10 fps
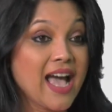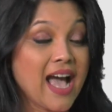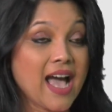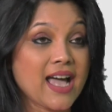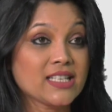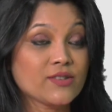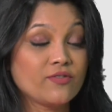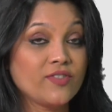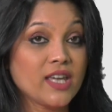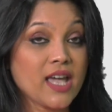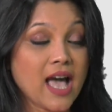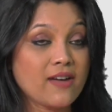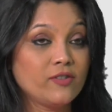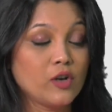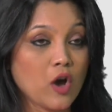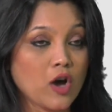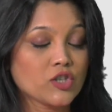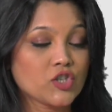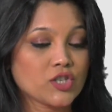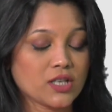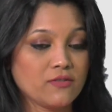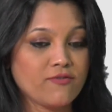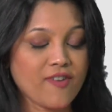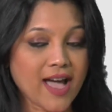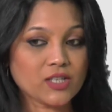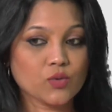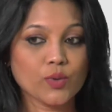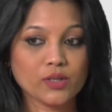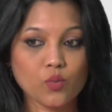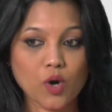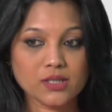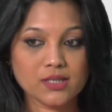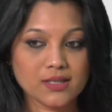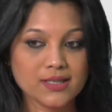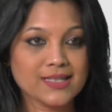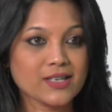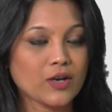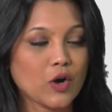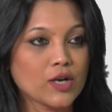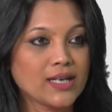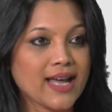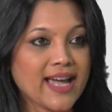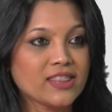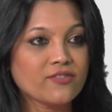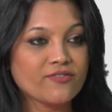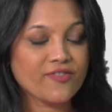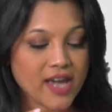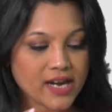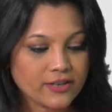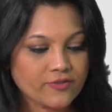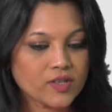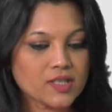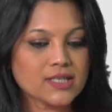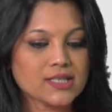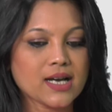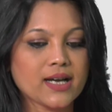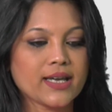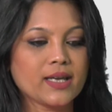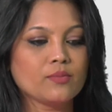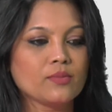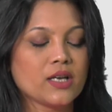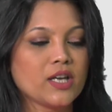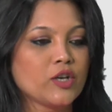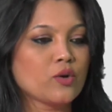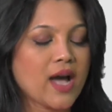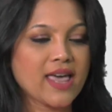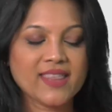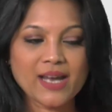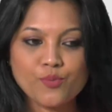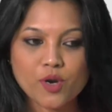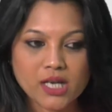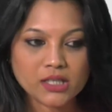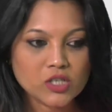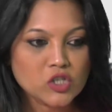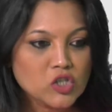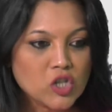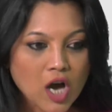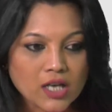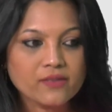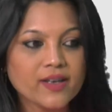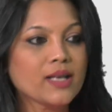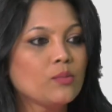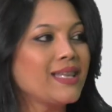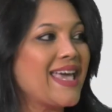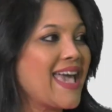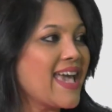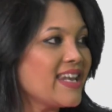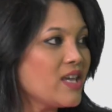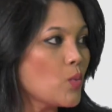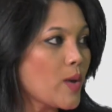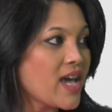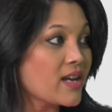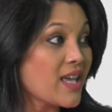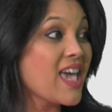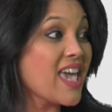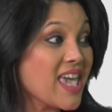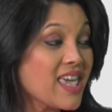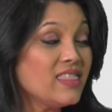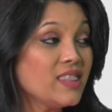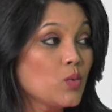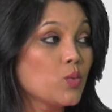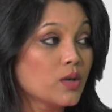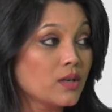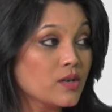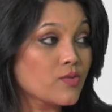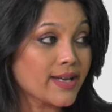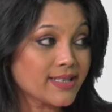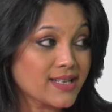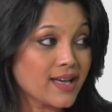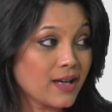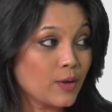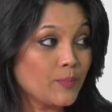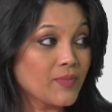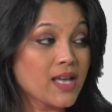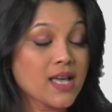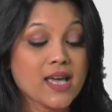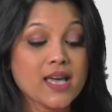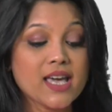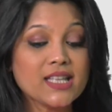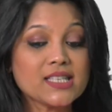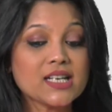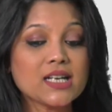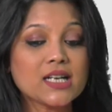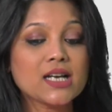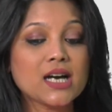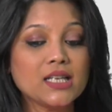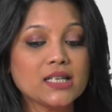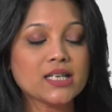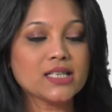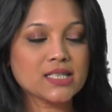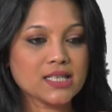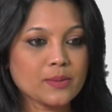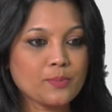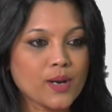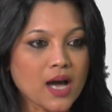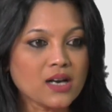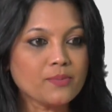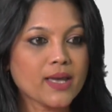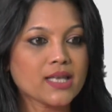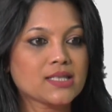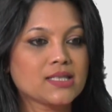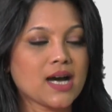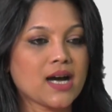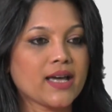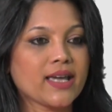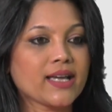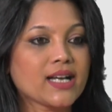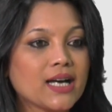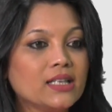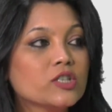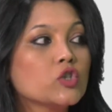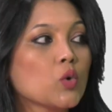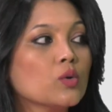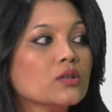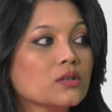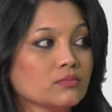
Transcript: And we have launched, in fact, with Watsons online the very first time, and that product is not available anywhere in the world right now. It's a color, it's a plant-based dye color toner.